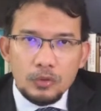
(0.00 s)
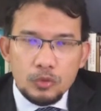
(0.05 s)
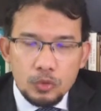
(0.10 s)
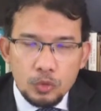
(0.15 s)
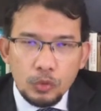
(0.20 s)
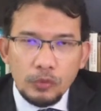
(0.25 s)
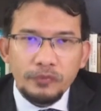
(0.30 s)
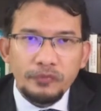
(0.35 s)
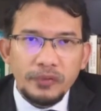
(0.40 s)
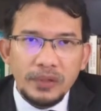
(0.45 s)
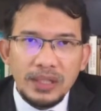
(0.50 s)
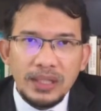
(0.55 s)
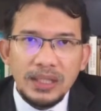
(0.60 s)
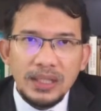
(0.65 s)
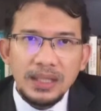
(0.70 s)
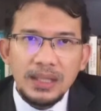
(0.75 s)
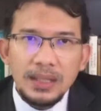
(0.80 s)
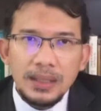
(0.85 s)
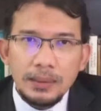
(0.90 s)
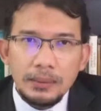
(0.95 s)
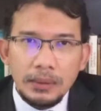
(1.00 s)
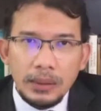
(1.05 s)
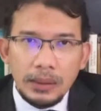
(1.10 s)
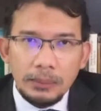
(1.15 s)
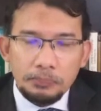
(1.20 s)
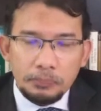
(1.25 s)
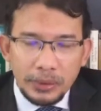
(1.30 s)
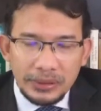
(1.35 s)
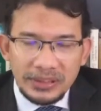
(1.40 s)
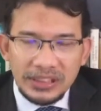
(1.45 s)
Sufi
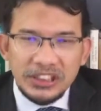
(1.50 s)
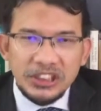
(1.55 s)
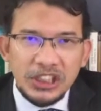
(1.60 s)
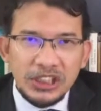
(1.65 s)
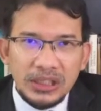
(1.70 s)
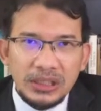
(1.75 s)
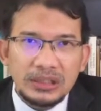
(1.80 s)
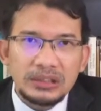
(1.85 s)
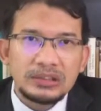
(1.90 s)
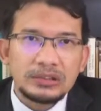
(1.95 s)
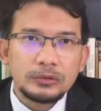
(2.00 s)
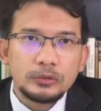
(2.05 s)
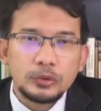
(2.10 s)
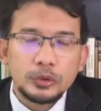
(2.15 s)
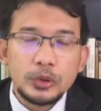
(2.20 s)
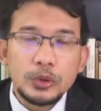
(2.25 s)
practitioners,